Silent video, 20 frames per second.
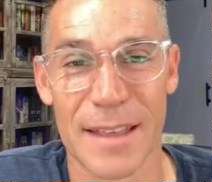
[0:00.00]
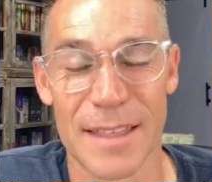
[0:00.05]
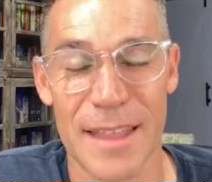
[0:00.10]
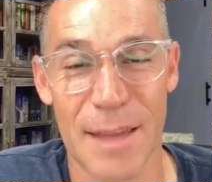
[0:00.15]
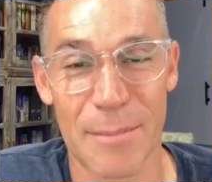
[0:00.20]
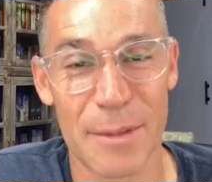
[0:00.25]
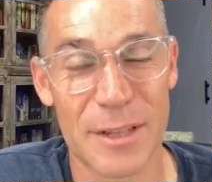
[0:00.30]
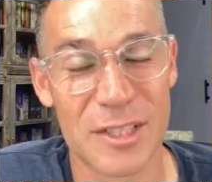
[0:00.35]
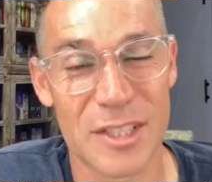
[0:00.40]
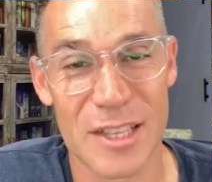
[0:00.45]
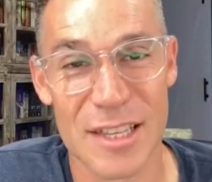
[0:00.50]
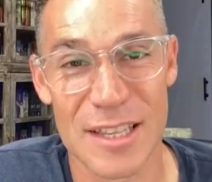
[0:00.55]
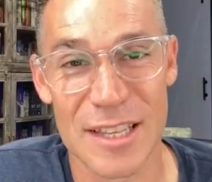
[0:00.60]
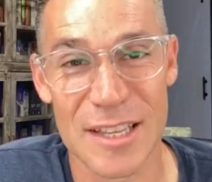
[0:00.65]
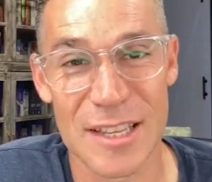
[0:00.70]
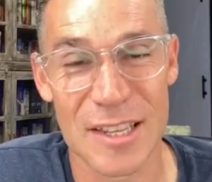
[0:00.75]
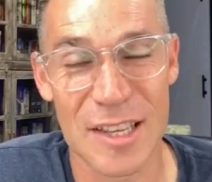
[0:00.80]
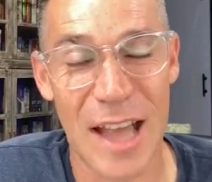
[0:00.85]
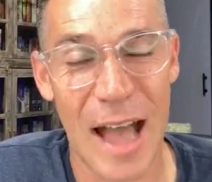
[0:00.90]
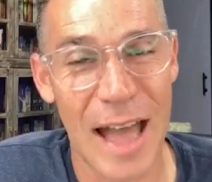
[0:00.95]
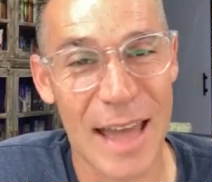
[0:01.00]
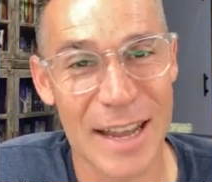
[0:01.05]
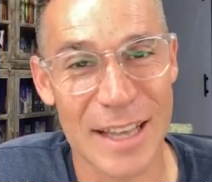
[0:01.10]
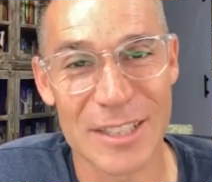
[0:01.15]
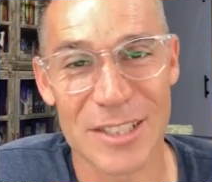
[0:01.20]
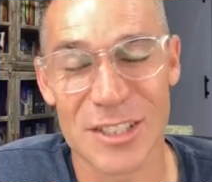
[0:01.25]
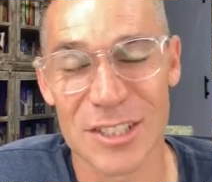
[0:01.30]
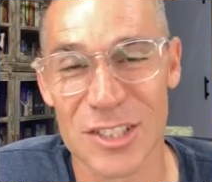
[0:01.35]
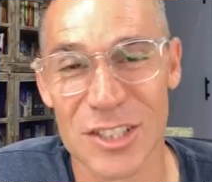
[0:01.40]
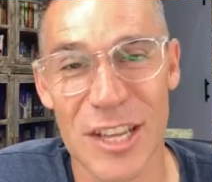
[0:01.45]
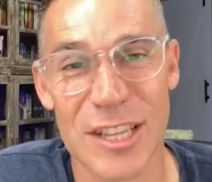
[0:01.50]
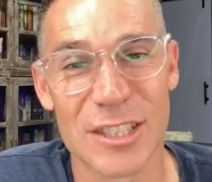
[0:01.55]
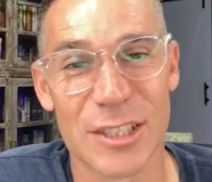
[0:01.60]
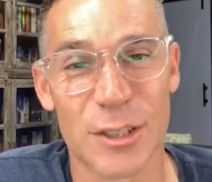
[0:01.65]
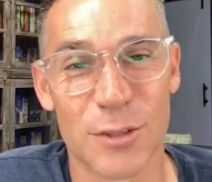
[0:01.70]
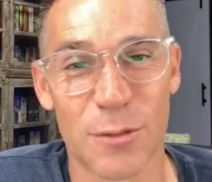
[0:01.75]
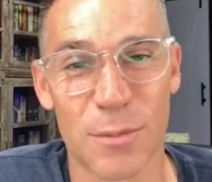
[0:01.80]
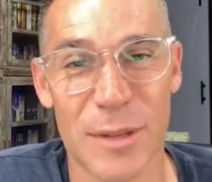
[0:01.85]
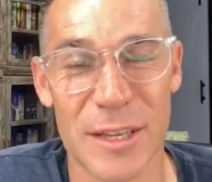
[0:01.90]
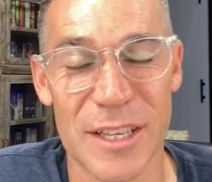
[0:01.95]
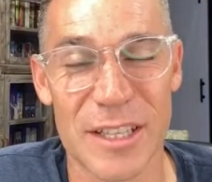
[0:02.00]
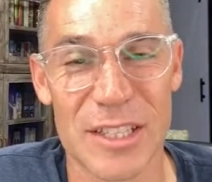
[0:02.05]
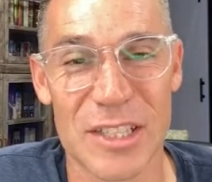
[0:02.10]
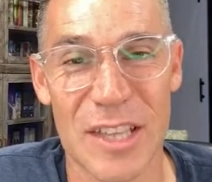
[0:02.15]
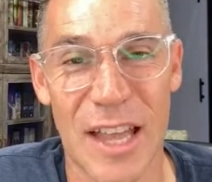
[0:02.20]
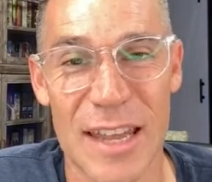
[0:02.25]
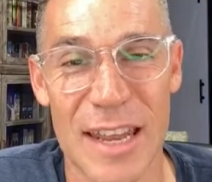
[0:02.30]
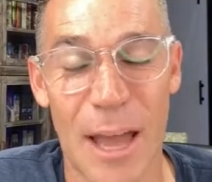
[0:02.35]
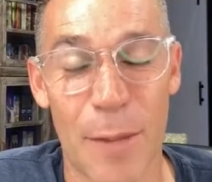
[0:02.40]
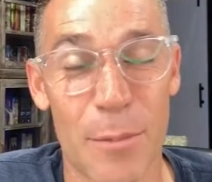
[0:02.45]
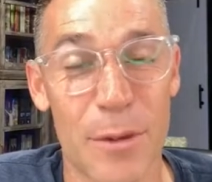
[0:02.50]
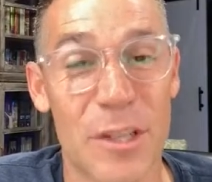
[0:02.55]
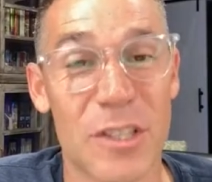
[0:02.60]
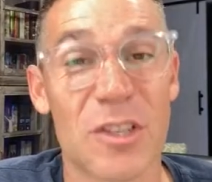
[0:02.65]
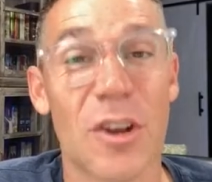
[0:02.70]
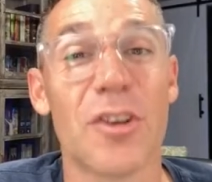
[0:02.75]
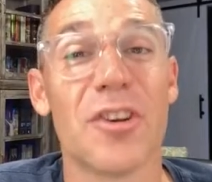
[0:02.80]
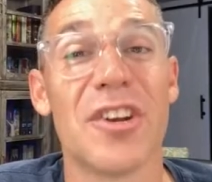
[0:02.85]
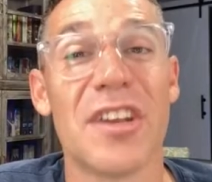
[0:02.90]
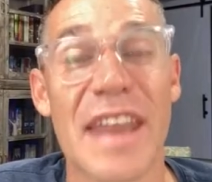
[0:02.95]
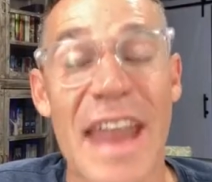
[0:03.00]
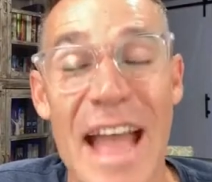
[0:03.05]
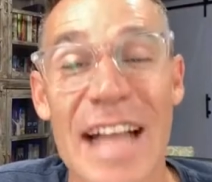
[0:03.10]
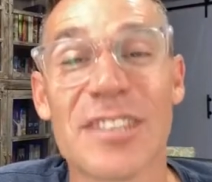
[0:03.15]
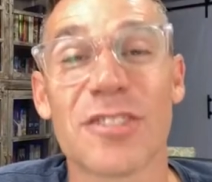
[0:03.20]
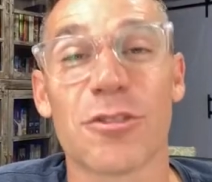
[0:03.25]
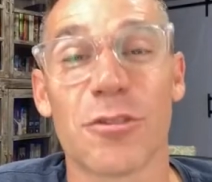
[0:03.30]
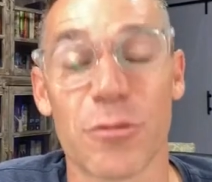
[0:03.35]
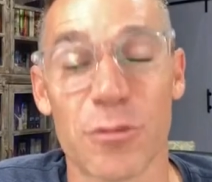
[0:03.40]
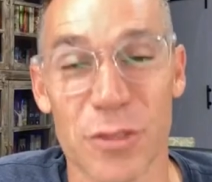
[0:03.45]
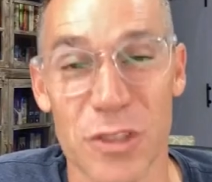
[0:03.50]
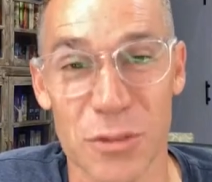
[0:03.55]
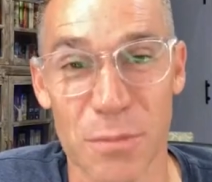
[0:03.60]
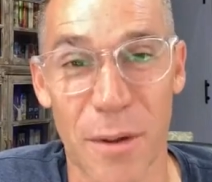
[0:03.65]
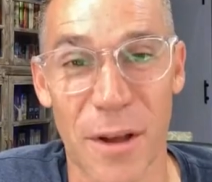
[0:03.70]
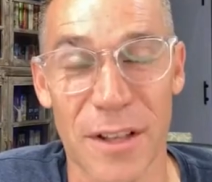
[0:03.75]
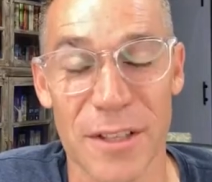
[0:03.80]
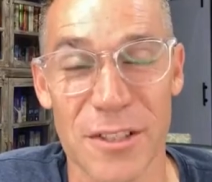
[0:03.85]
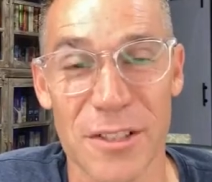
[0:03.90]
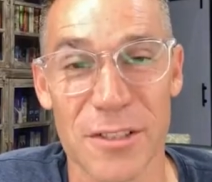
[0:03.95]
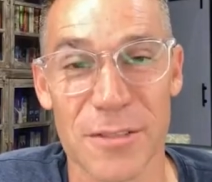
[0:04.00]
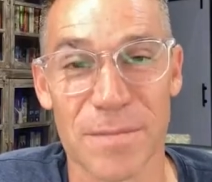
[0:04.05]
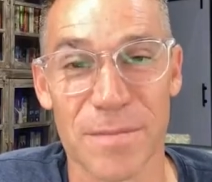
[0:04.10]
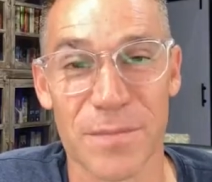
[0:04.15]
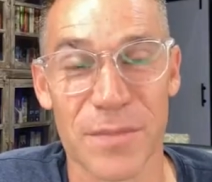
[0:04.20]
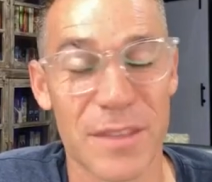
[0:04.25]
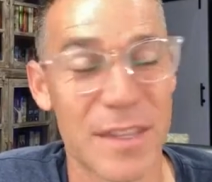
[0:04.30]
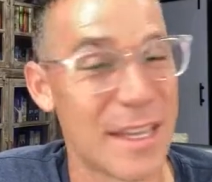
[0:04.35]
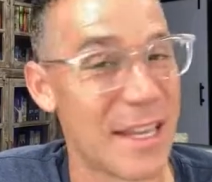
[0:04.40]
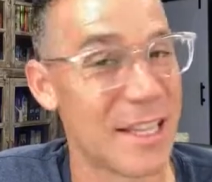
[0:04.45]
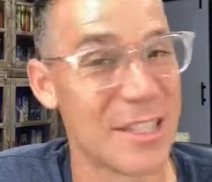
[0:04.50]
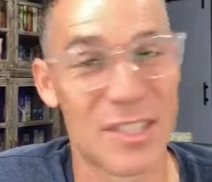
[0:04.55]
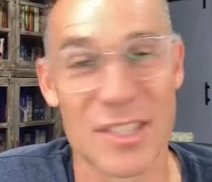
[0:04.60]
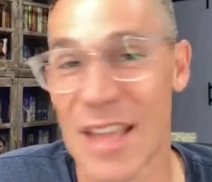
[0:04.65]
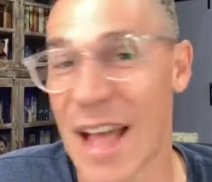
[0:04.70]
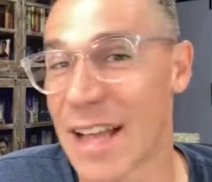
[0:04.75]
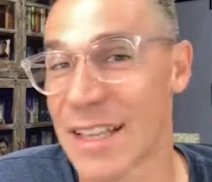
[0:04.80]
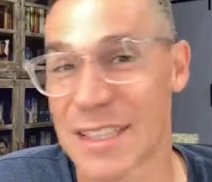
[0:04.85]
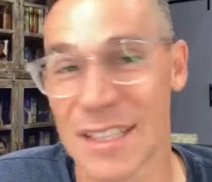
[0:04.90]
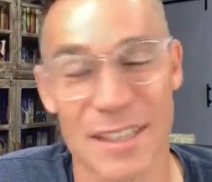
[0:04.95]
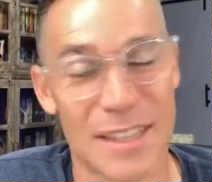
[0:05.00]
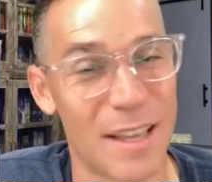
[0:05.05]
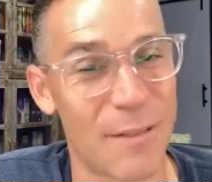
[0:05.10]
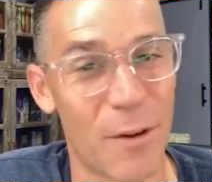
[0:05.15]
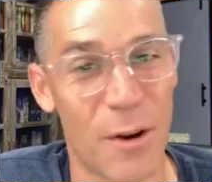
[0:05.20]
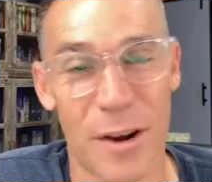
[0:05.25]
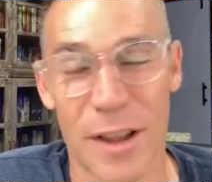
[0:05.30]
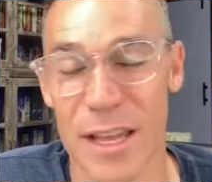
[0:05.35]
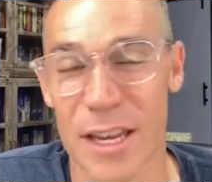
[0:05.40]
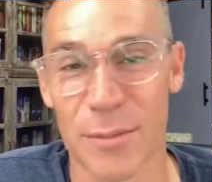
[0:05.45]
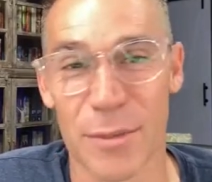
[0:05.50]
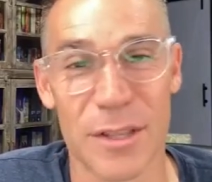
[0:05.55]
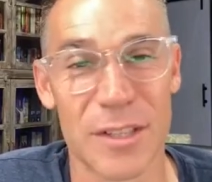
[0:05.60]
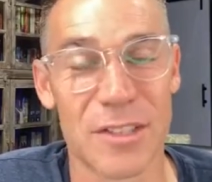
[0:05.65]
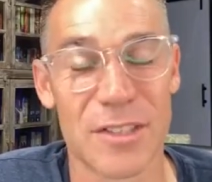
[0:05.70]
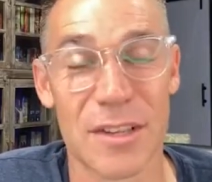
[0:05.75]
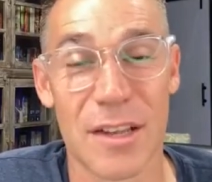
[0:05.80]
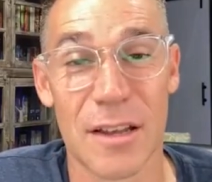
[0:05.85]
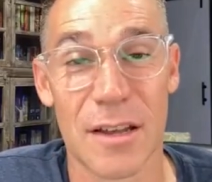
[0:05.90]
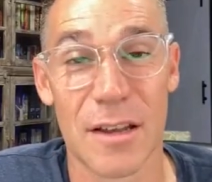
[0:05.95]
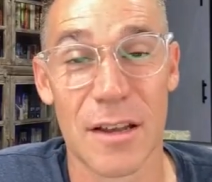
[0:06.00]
That means that God has to change us from the inside out, because our natural response is not to love our enemies.